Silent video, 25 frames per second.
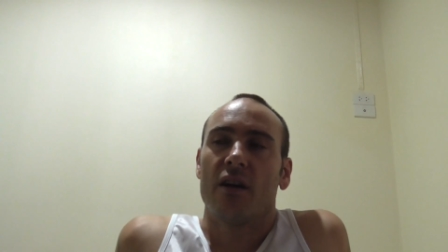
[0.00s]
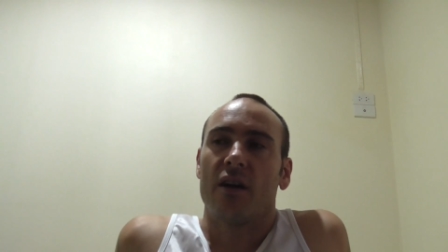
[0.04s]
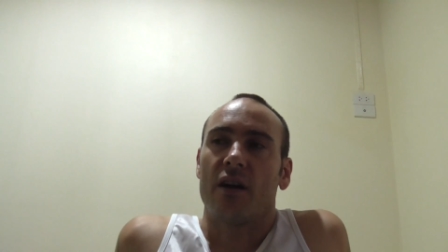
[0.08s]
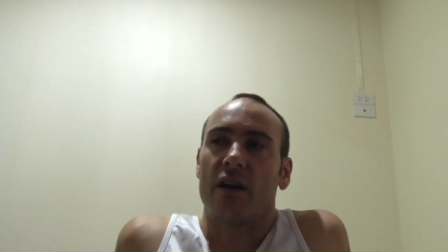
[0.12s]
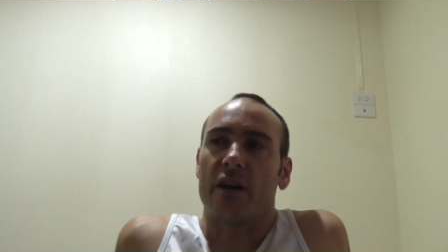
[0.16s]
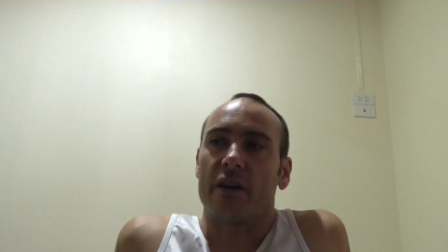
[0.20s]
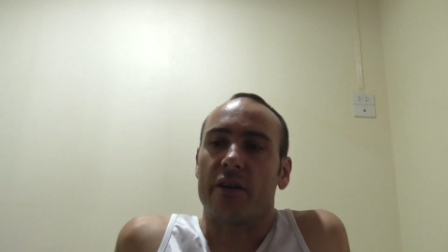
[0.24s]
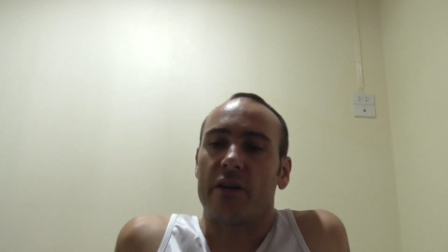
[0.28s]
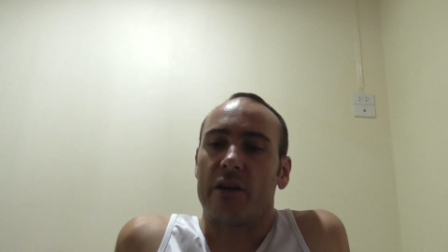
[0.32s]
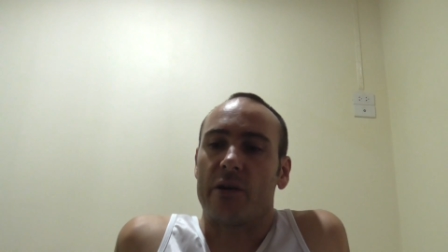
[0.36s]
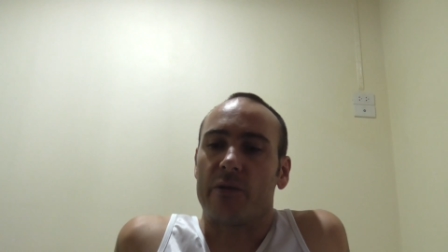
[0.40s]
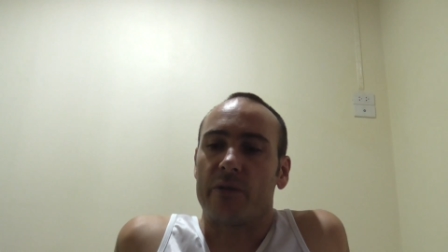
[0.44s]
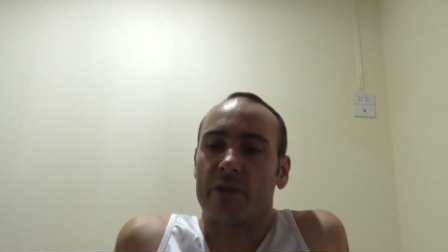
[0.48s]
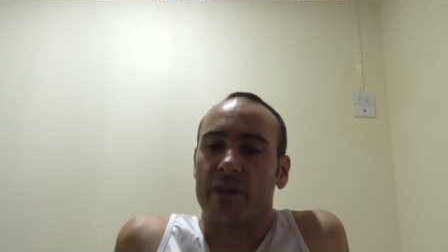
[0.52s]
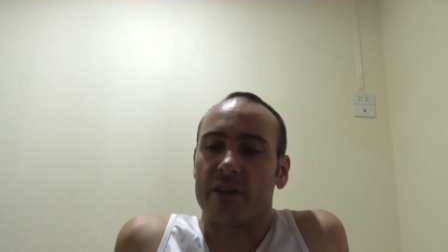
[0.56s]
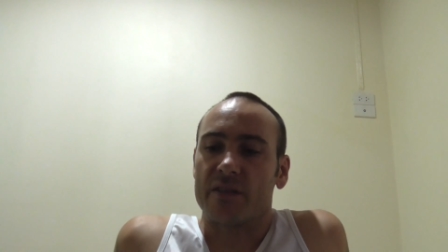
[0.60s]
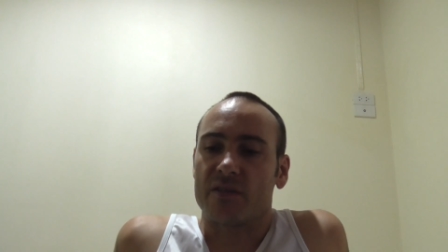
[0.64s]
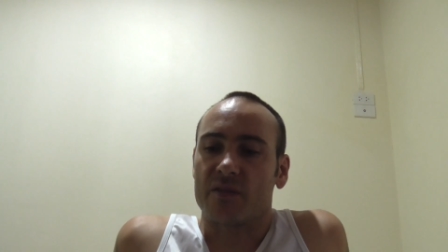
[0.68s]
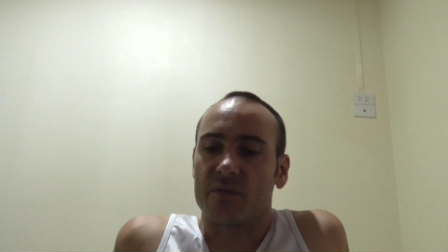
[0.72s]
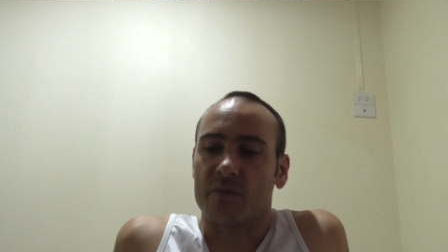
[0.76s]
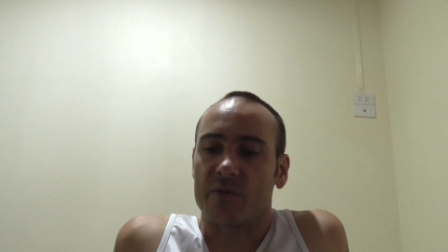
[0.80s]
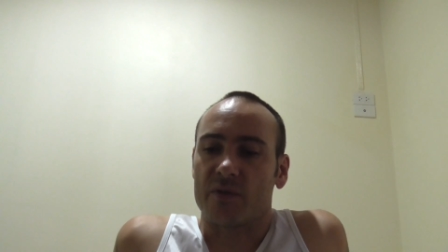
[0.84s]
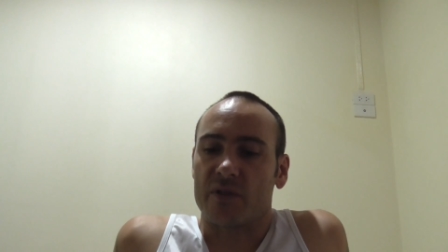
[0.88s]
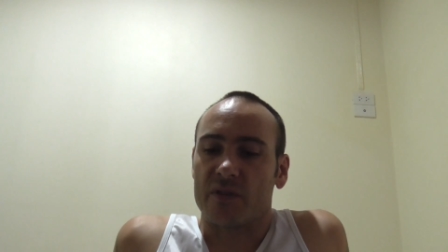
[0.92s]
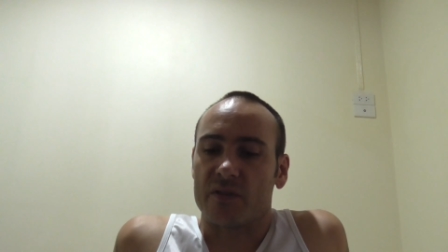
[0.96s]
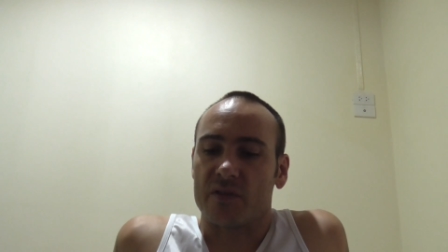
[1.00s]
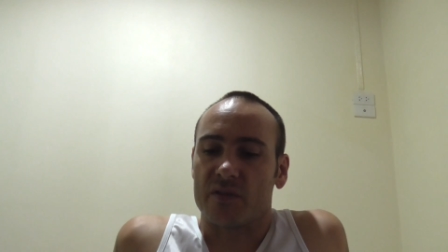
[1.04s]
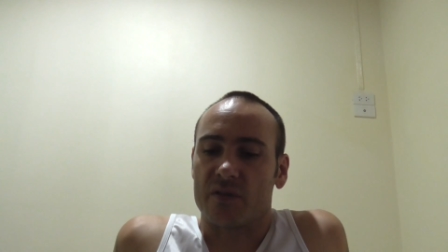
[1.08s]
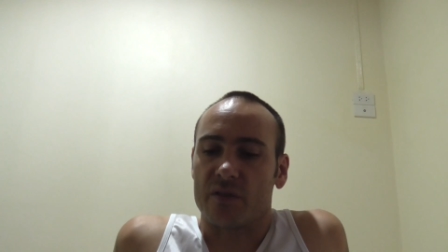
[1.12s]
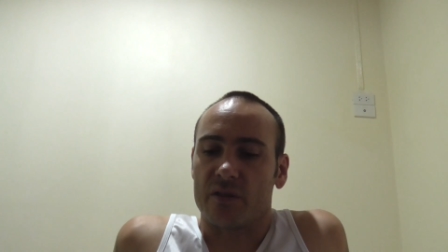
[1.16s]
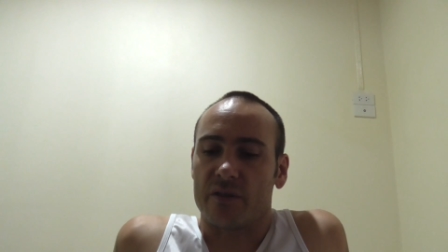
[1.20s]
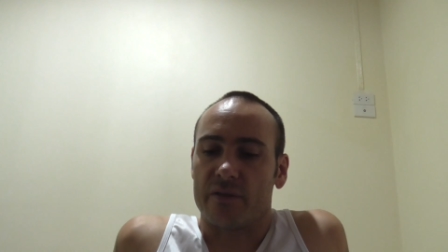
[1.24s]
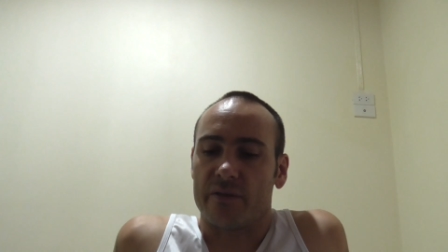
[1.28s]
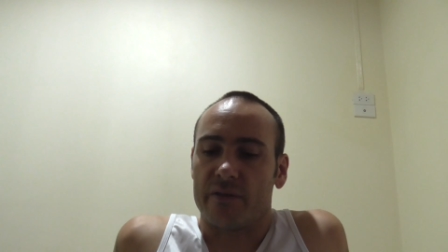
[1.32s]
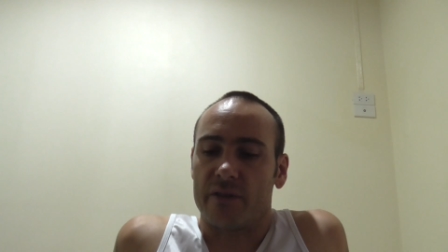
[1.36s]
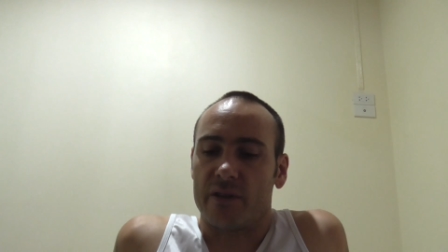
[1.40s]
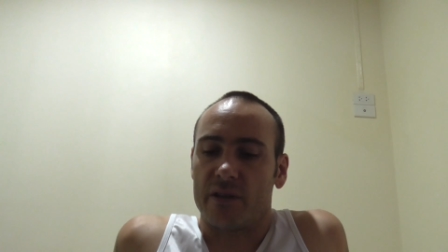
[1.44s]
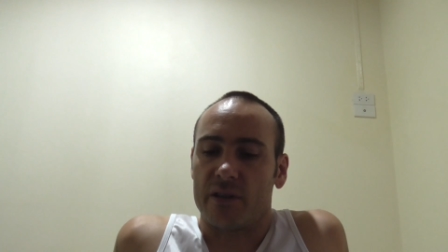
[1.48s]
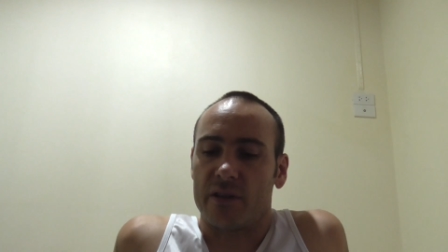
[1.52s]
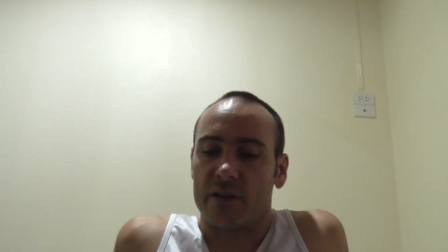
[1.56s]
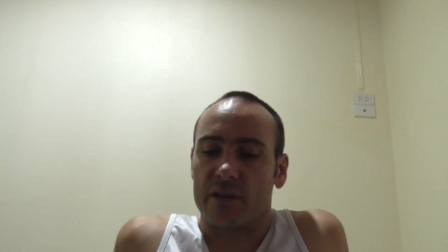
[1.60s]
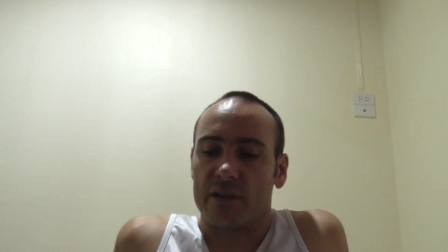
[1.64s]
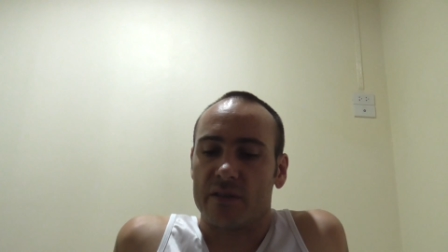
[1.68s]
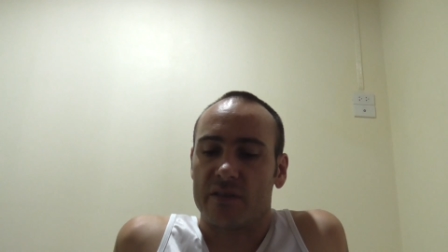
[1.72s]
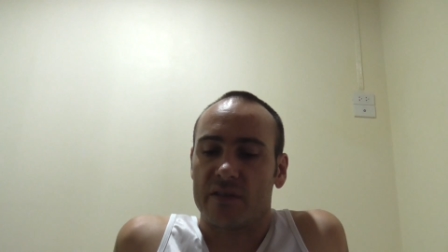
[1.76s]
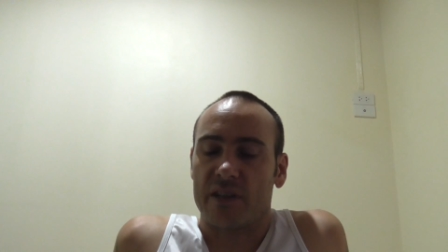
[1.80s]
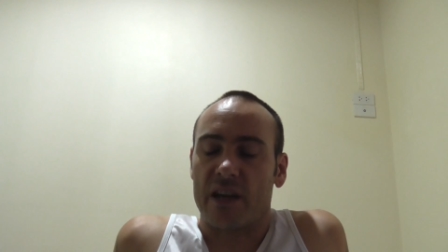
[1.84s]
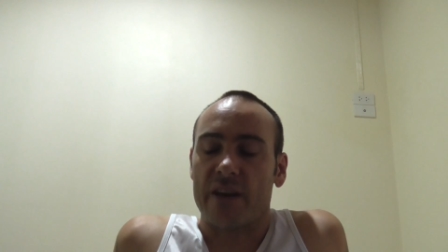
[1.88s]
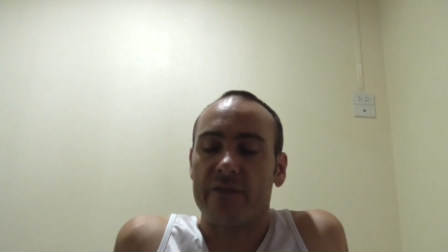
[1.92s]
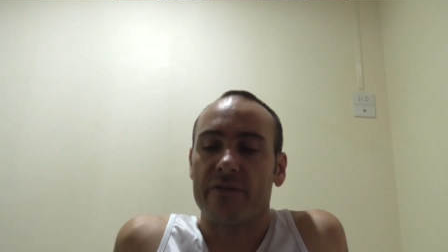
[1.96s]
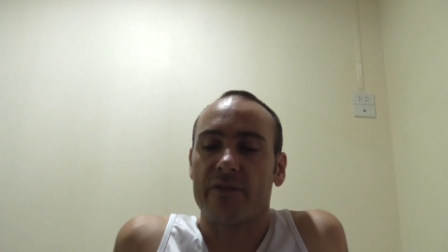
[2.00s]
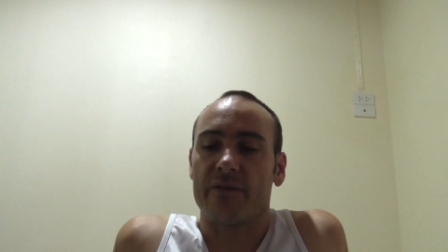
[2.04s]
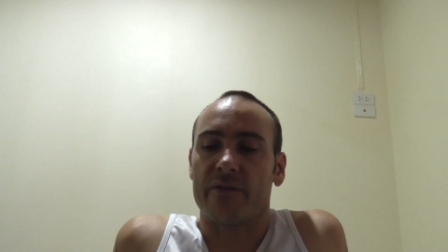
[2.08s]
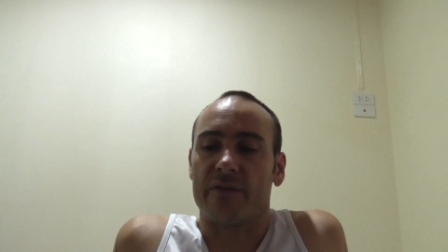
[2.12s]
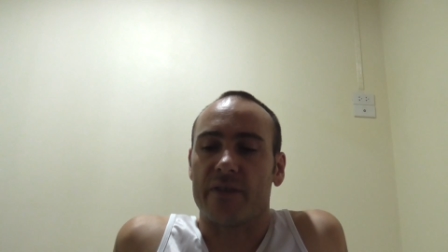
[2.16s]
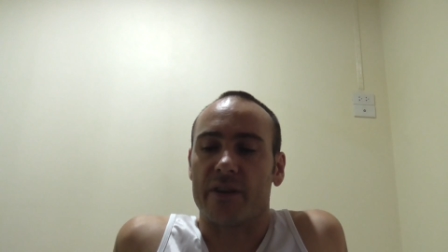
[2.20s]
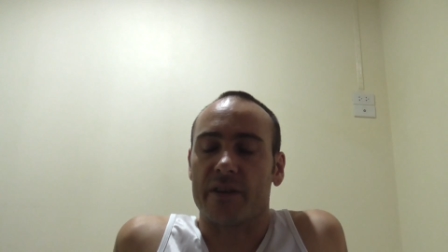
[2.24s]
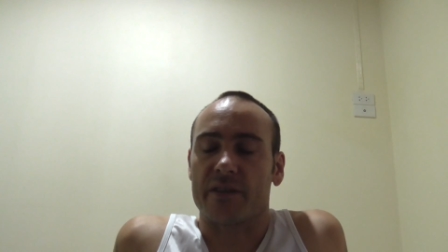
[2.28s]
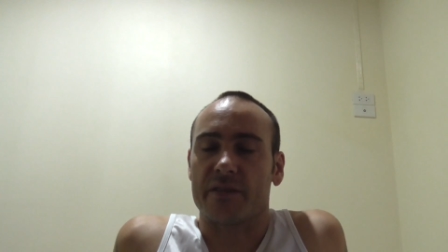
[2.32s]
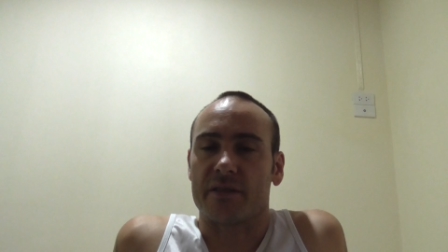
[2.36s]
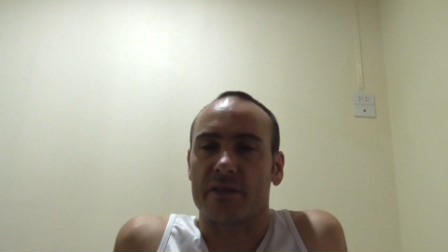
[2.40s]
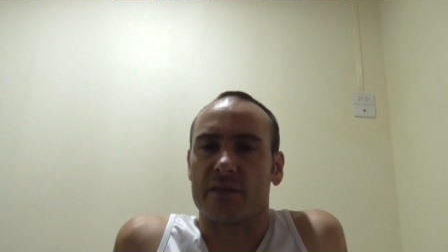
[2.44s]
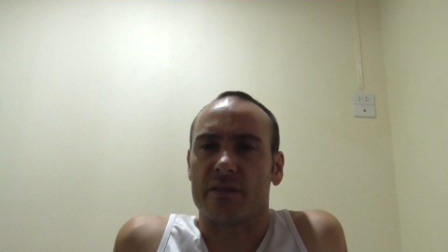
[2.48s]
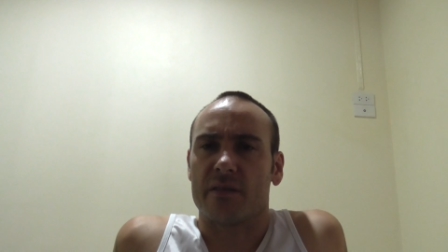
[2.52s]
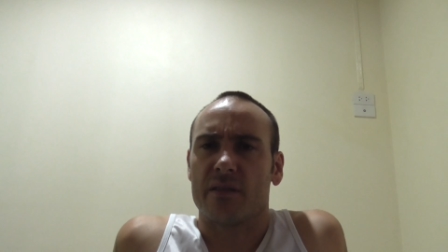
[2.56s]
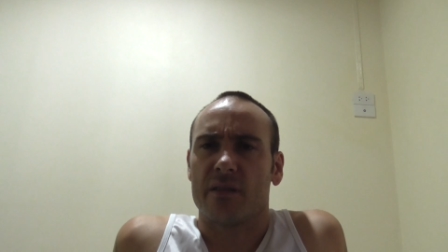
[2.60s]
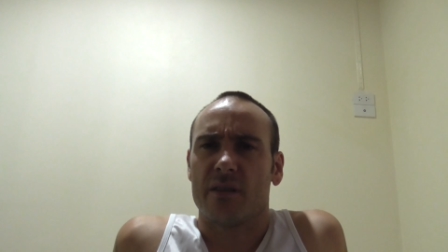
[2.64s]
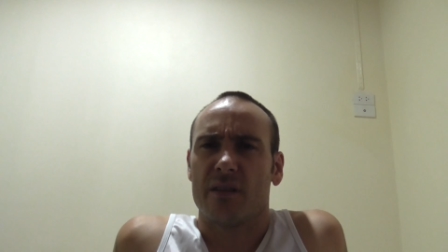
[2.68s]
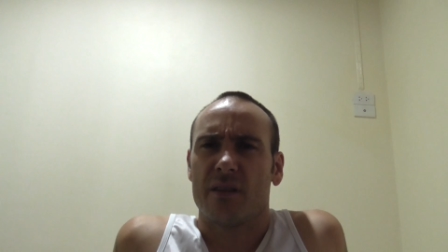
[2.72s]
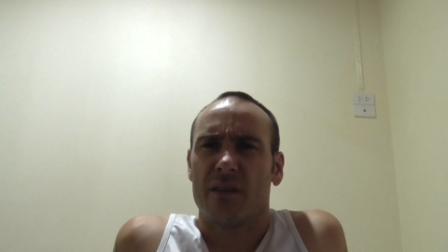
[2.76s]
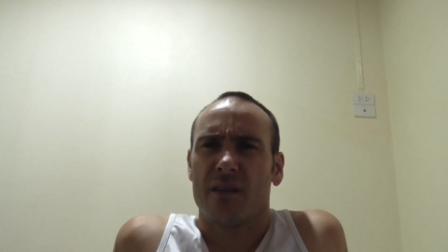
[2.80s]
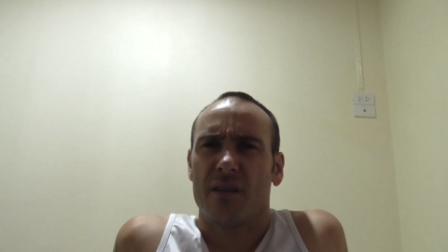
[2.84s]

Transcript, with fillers: I, I would get some sort of a uh, staph infection.